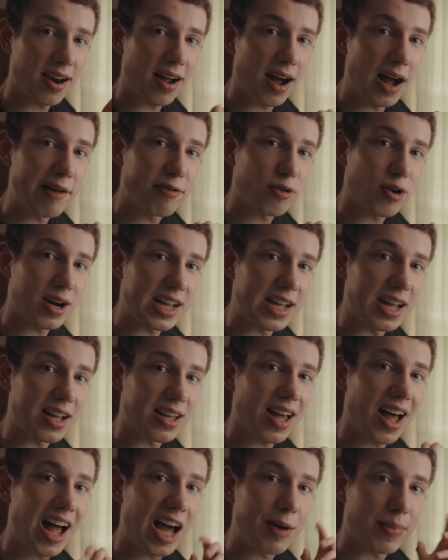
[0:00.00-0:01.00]
I've already
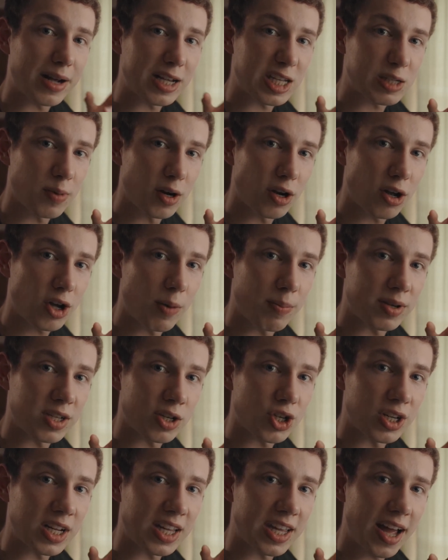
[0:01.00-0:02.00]
cut my smoke
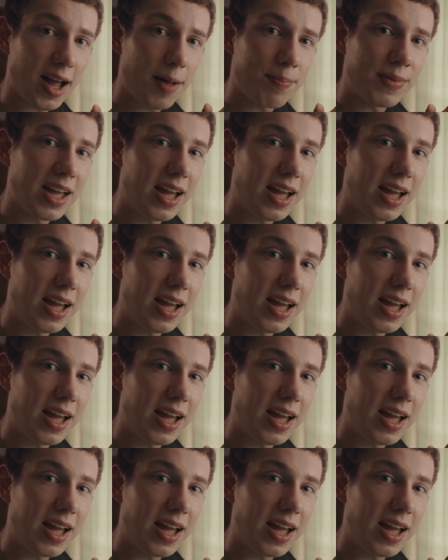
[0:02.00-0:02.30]
composition here.